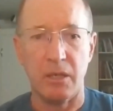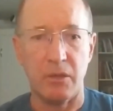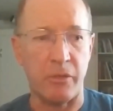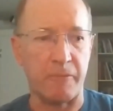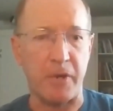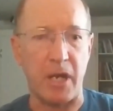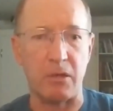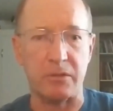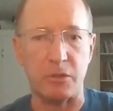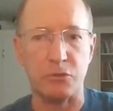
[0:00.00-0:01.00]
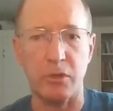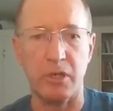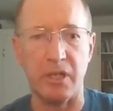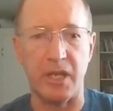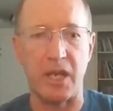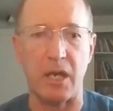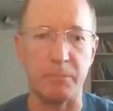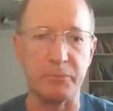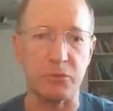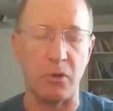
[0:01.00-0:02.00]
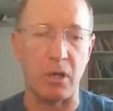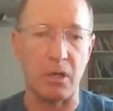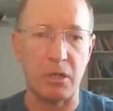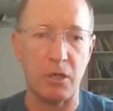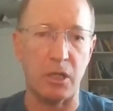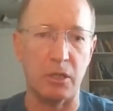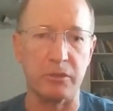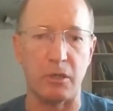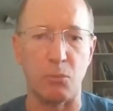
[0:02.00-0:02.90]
The fire in the Trinity Alps or Calder,